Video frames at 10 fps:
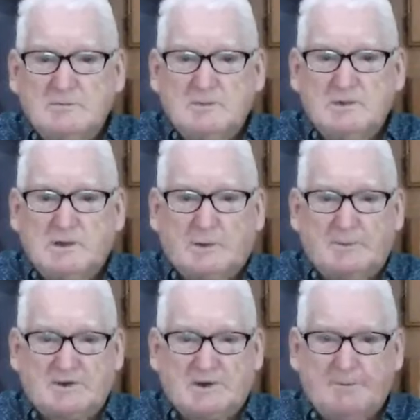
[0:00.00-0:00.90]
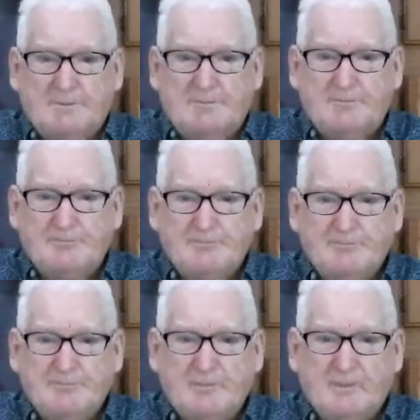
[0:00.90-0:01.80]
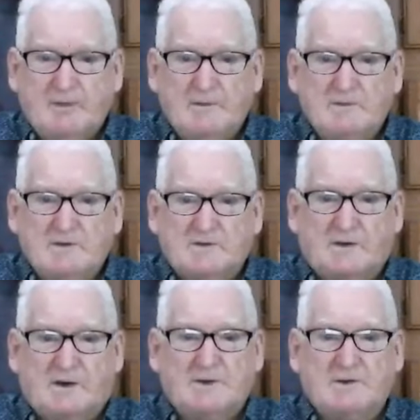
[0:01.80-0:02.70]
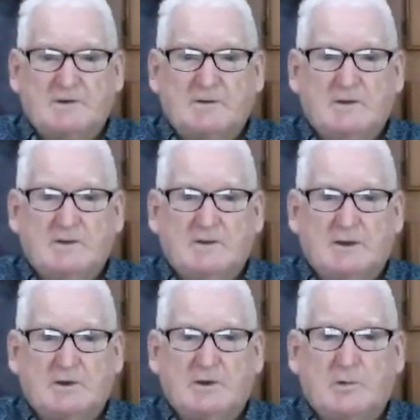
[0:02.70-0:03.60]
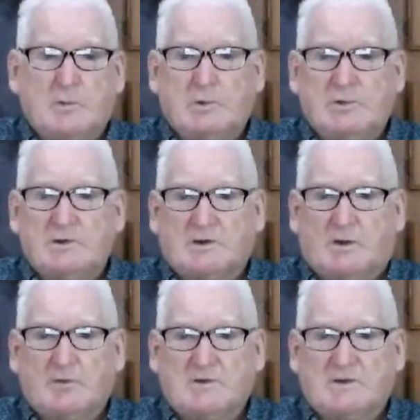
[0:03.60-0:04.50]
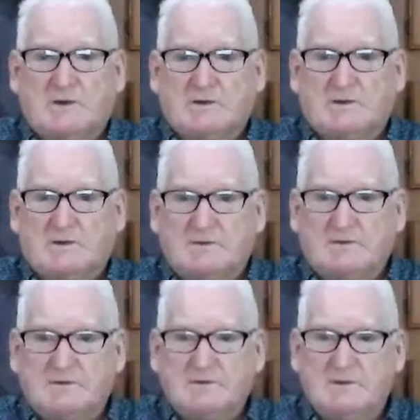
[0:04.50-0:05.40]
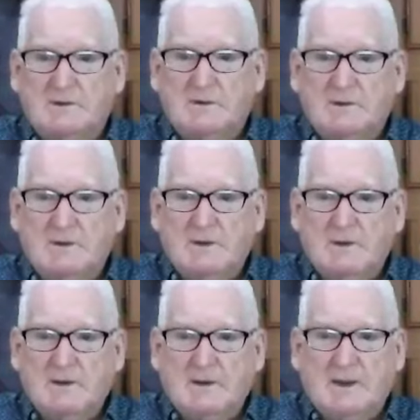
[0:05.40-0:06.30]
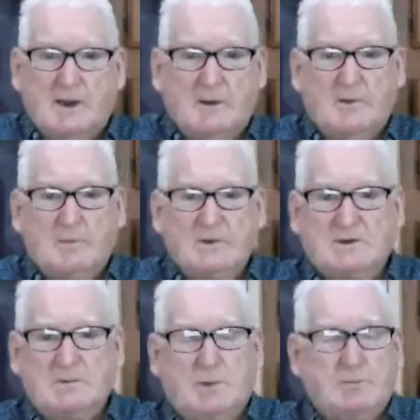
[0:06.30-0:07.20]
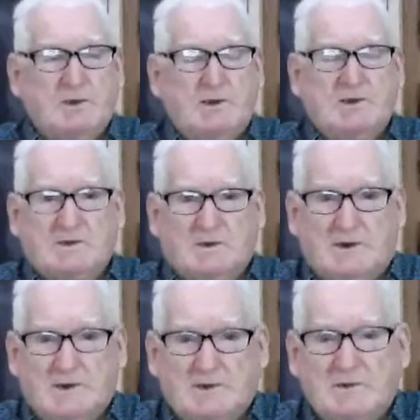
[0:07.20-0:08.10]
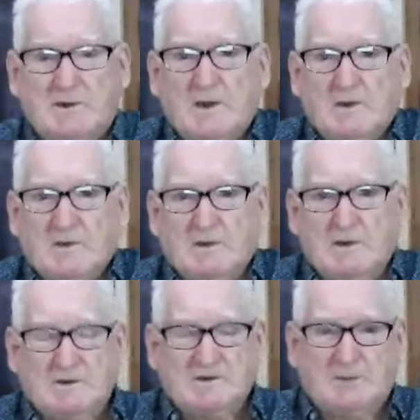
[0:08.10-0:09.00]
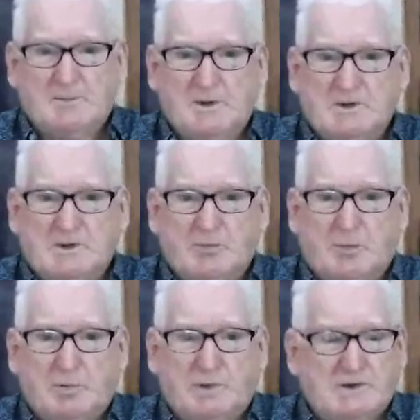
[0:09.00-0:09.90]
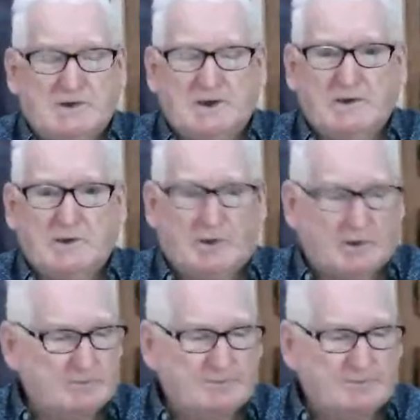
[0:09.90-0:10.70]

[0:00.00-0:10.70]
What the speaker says: The Commissioner, decided that we were sovereign citizens. And Mr. Whitby decided that he is the Minister for Police. No, you're not.